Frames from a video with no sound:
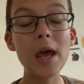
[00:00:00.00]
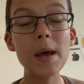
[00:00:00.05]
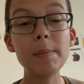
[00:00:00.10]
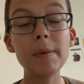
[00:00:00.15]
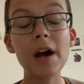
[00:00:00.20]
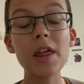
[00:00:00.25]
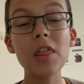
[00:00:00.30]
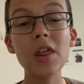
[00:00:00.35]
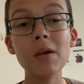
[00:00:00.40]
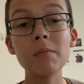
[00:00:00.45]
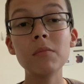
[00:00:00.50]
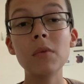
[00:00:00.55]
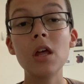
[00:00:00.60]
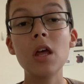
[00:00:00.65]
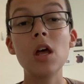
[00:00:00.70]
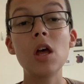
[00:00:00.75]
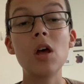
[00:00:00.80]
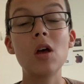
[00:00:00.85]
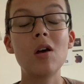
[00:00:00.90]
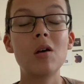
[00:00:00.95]
by them,
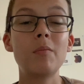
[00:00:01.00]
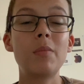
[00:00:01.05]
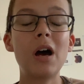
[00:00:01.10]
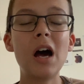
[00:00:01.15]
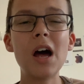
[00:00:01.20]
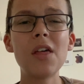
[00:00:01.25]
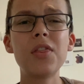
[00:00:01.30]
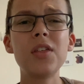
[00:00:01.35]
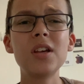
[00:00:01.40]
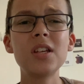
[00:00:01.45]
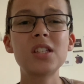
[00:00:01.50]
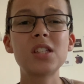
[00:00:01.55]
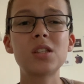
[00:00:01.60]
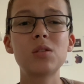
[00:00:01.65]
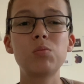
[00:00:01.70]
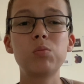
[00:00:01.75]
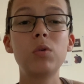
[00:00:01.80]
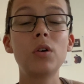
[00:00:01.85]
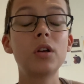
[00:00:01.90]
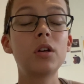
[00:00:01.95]
but
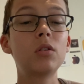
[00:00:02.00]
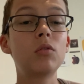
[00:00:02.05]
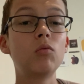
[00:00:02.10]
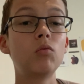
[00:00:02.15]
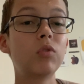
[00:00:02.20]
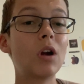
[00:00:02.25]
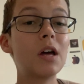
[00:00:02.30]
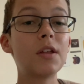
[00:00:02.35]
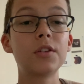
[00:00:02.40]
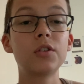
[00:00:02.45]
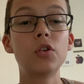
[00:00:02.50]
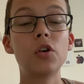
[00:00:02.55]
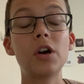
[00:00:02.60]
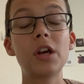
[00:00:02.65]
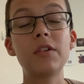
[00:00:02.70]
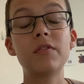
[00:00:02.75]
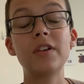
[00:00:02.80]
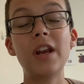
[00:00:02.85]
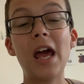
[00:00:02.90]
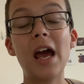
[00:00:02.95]
others would rather not
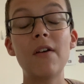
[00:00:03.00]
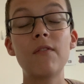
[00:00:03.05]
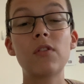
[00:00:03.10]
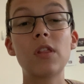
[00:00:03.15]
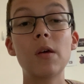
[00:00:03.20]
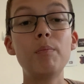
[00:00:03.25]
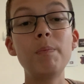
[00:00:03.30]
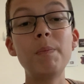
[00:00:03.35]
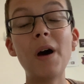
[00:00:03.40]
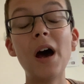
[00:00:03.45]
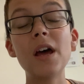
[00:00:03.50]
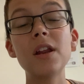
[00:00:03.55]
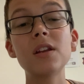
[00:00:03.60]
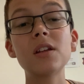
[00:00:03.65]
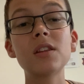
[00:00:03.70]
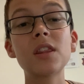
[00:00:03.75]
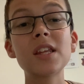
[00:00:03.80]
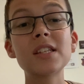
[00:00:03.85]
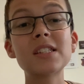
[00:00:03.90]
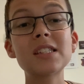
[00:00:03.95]
even have them. But
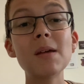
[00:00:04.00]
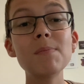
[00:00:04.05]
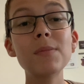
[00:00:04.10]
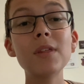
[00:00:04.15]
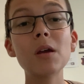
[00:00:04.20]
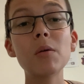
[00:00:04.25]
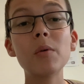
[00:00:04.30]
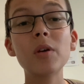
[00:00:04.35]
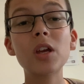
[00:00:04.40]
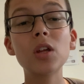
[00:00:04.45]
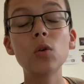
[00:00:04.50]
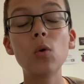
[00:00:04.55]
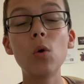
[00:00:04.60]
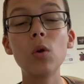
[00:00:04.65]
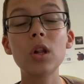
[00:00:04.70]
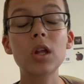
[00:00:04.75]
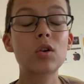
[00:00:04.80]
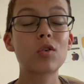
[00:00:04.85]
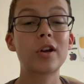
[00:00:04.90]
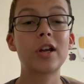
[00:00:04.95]
there's something we can
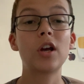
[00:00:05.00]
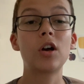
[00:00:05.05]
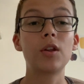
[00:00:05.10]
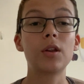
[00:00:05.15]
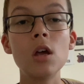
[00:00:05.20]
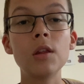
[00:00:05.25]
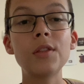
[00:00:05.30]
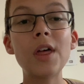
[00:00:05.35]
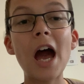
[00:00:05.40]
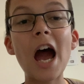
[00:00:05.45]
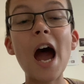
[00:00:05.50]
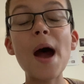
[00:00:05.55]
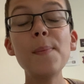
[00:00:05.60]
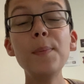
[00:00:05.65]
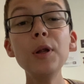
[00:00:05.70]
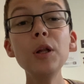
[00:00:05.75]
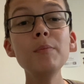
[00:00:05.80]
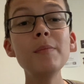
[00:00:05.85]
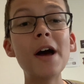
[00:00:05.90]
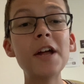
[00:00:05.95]
all agree on. The
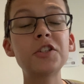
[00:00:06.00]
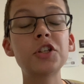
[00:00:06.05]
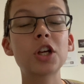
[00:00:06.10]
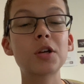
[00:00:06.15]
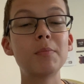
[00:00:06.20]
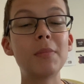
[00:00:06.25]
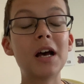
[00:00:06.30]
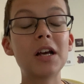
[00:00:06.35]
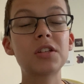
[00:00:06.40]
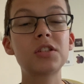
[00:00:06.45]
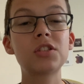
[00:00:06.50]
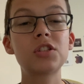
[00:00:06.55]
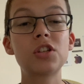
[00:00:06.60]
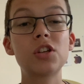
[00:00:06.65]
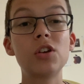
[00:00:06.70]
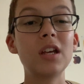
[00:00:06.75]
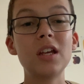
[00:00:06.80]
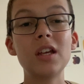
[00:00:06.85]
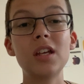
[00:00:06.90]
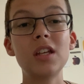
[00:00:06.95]
Apple Magic Mouse
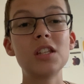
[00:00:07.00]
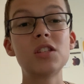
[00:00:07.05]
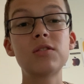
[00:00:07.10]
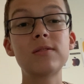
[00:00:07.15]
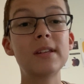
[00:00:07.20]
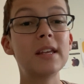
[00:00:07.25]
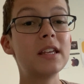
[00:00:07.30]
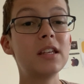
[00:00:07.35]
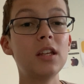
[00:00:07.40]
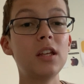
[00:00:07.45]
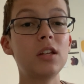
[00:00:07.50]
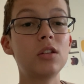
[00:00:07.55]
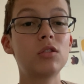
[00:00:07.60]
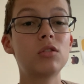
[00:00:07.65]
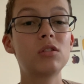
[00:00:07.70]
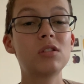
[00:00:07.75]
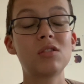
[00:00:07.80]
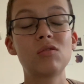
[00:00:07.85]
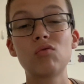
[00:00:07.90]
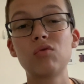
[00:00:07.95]
2
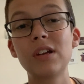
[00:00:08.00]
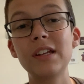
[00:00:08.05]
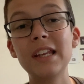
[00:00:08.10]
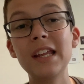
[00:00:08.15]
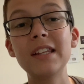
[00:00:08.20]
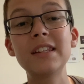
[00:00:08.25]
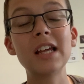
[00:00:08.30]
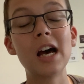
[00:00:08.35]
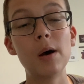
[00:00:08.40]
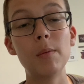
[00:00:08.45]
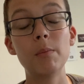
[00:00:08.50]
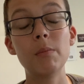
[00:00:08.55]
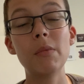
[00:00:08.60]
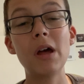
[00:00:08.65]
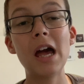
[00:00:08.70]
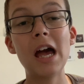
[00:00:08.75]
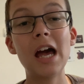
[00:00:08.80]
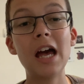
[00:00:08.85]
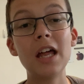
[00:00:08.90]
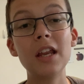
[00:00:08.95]
is really dumb,
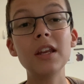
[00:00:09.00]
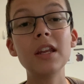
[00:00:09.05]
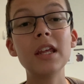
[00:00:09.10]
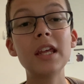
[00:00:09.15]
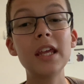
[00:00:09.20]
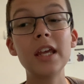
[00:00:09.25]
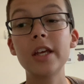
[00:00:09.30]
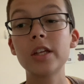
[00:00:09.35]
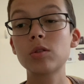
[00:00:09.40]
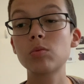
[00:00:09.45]
and here's